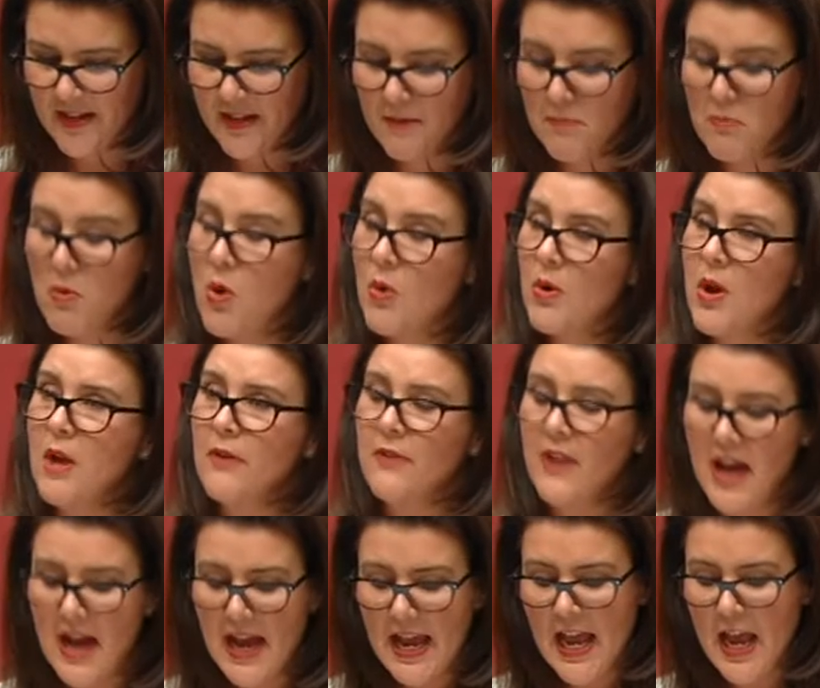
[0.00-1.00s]
Moreover,
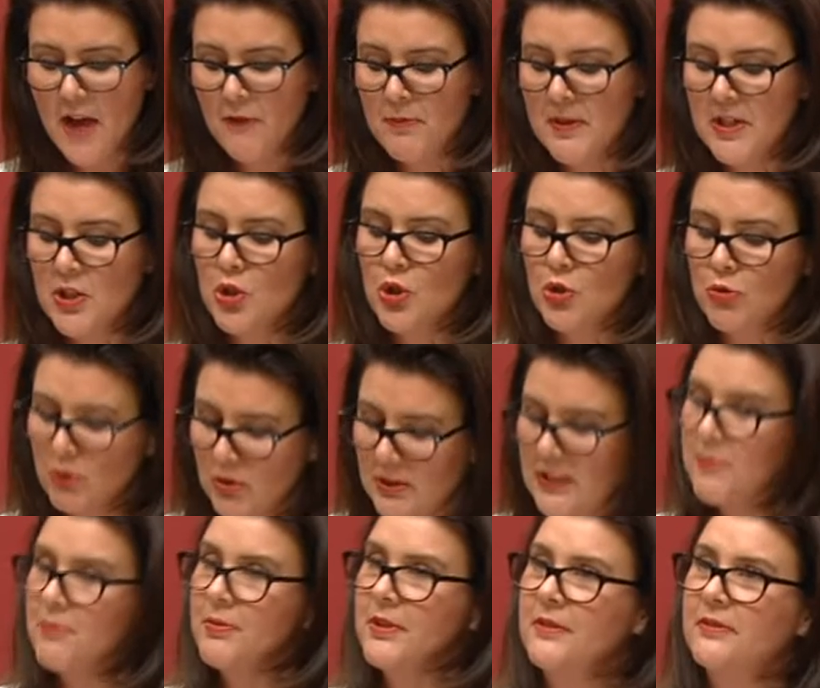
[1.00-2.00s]
I have been truly
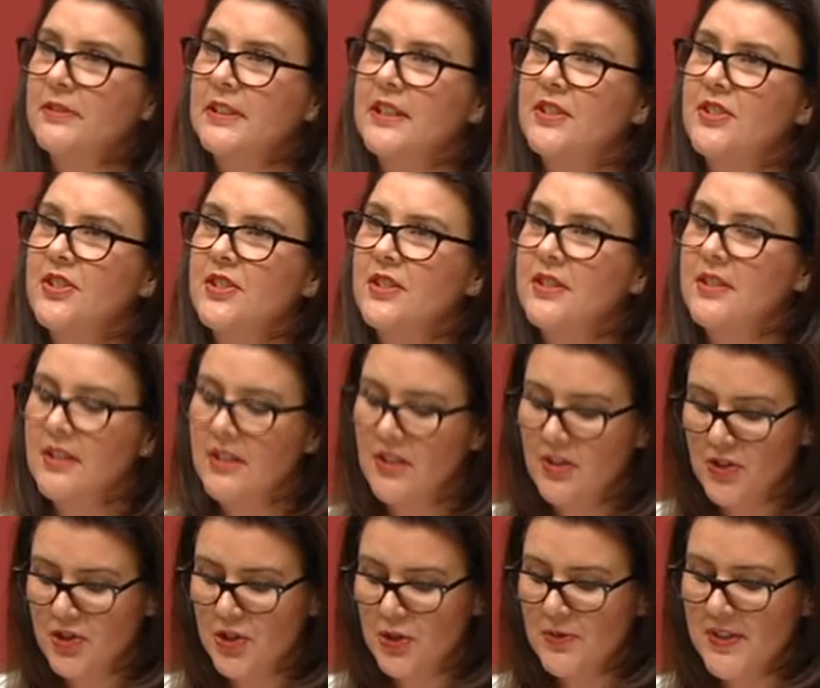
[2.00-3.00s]
privileged
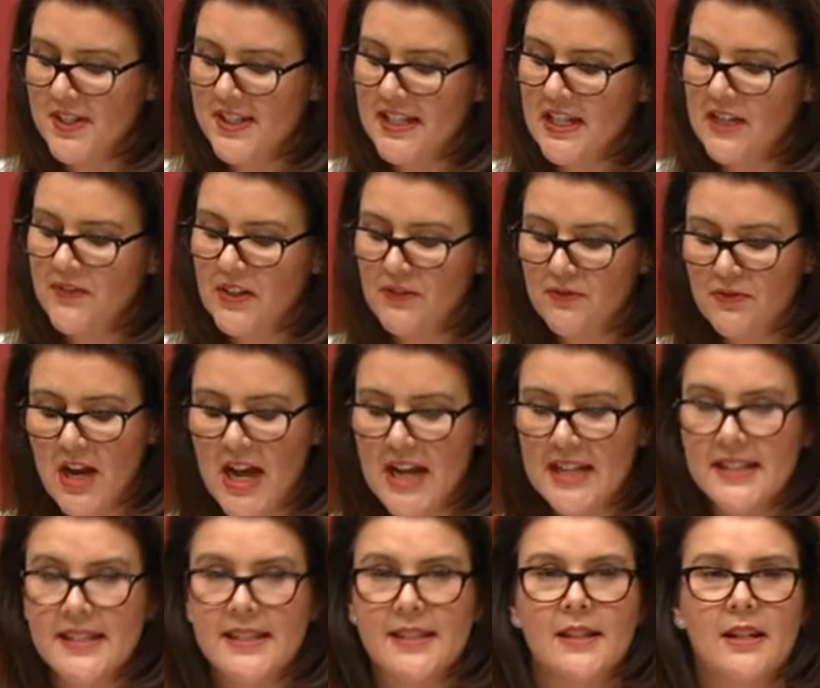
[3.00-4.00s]
to receive
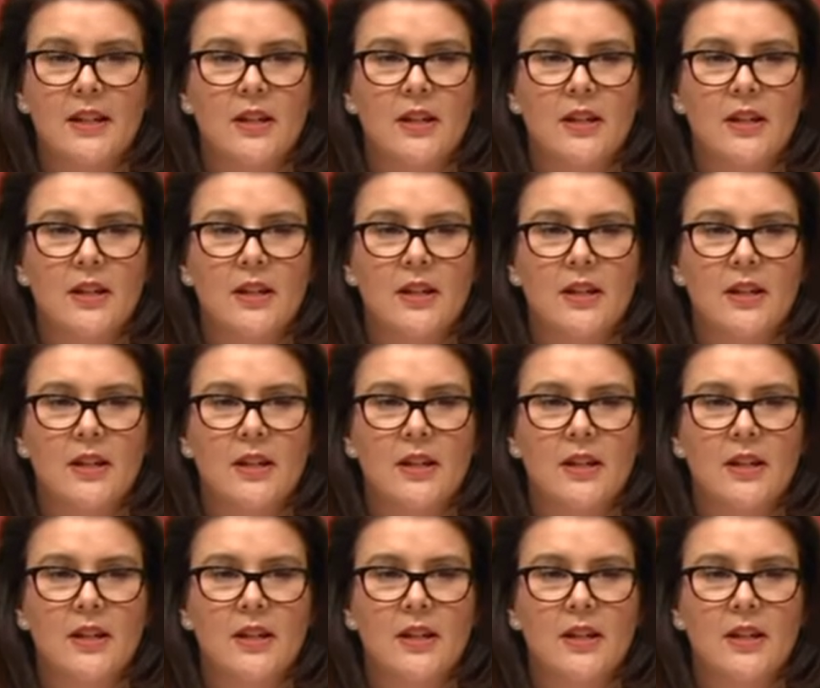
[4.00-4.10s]
advice,